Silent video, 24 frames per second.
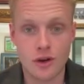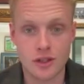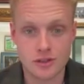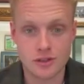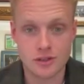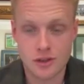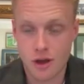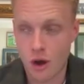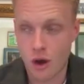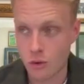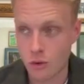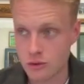Has
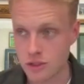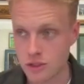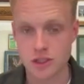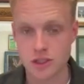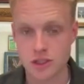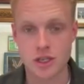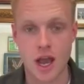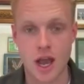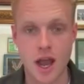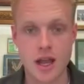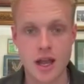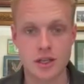culture
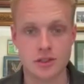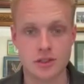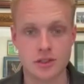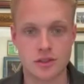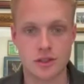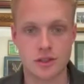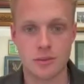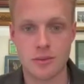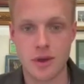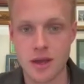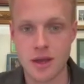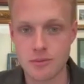
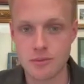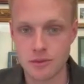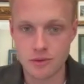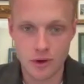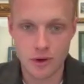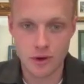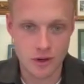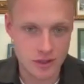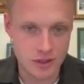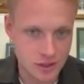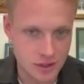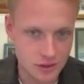changed? Are people
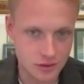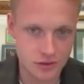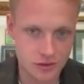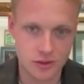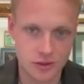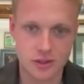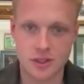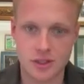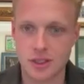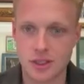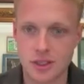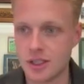not as
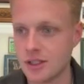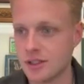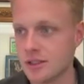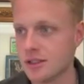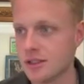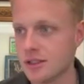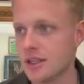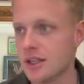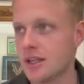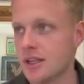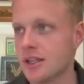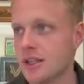interested
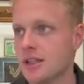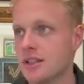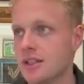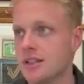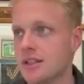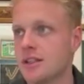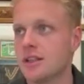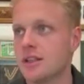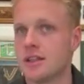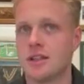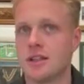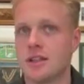
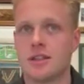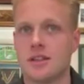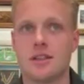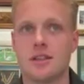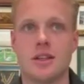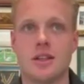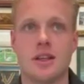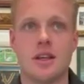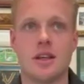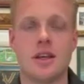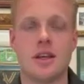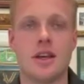in
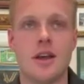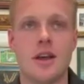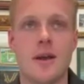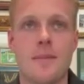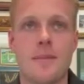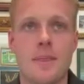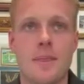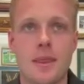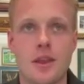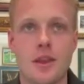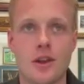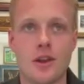
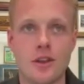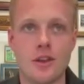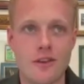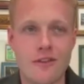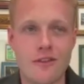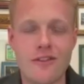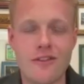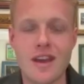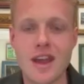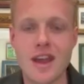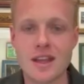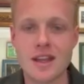the
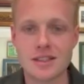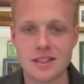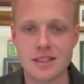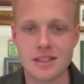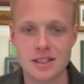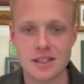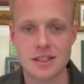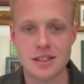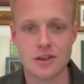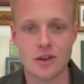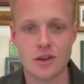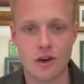
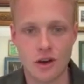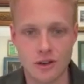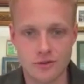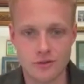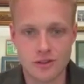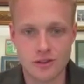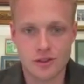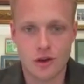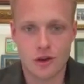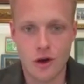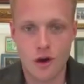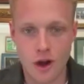fancy kind of
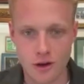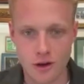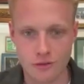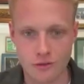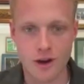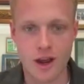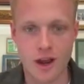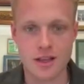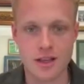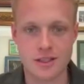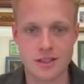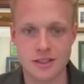side of
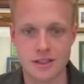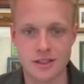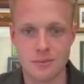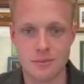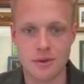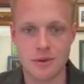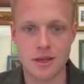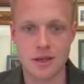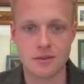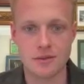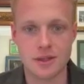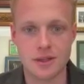racing
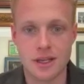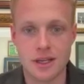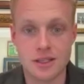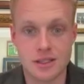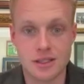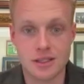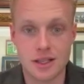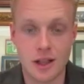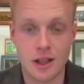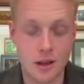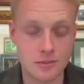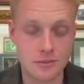that
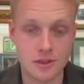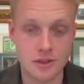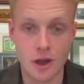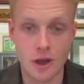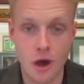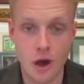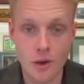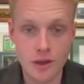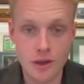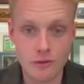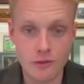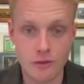these clubs are
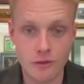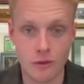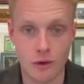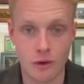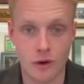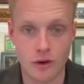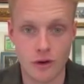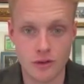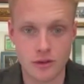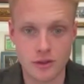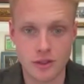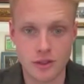going
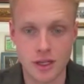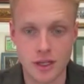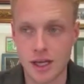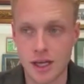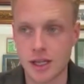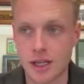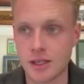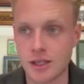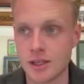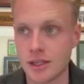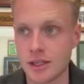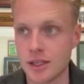for?
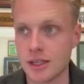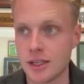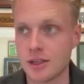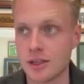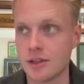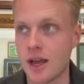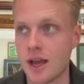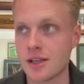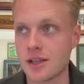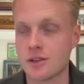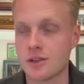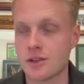And in
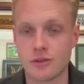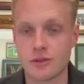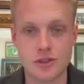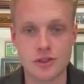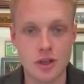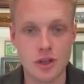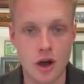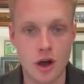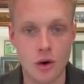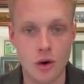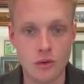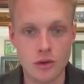a
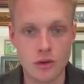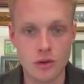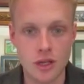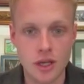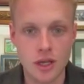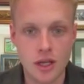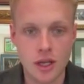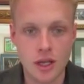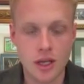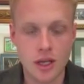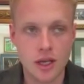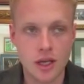result,
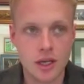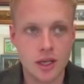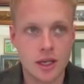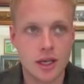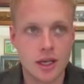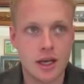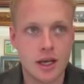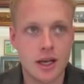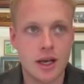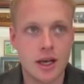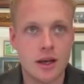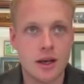
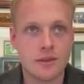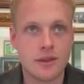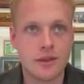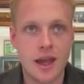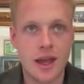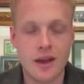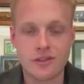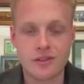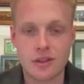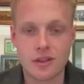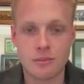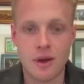they
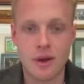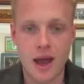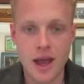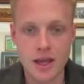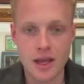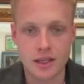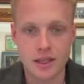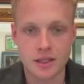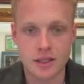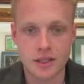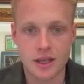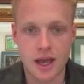have to
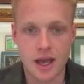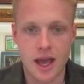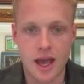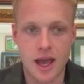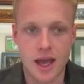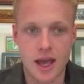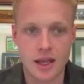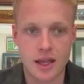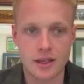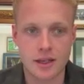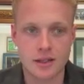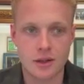pay.
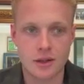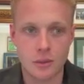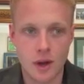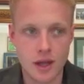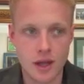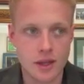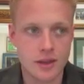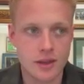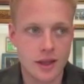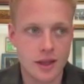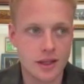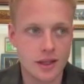And the
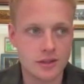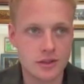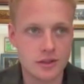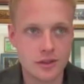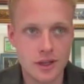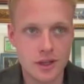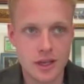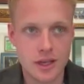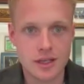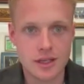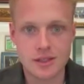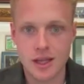way that they do
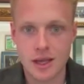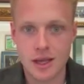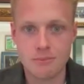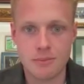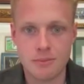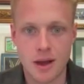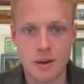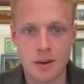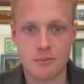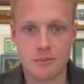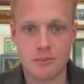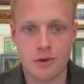that is they
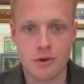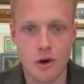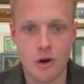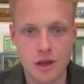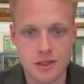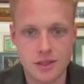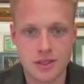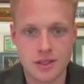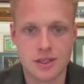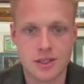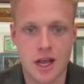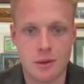bump
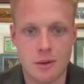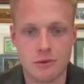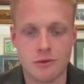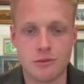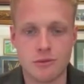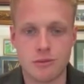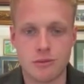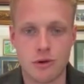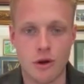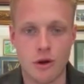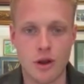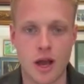prices up
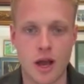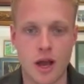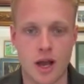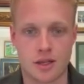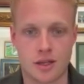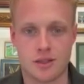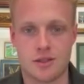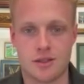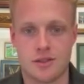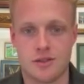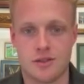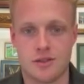of
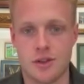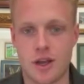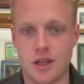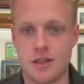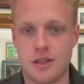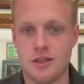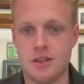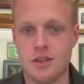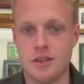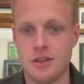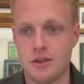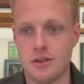products like
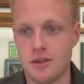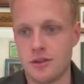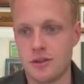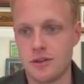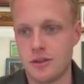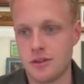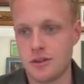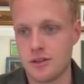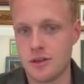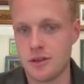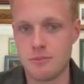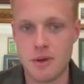your
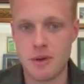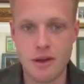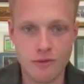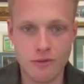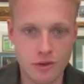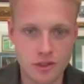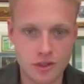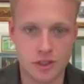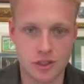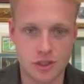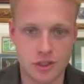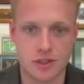
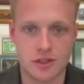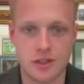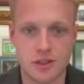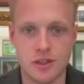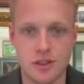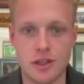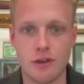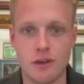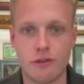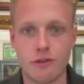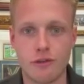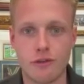beverages
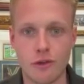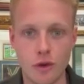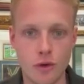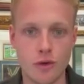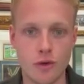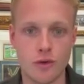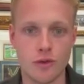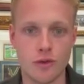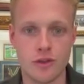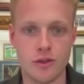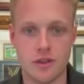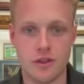and your
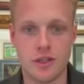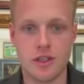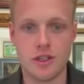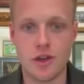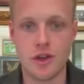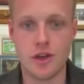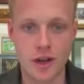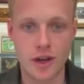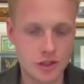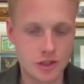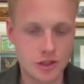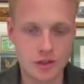food and
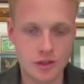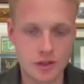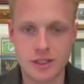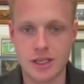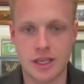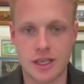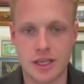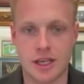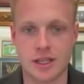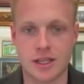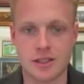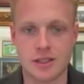your entry
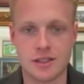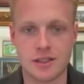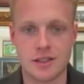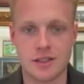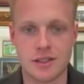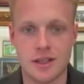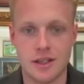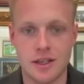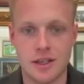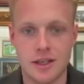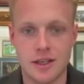tickets.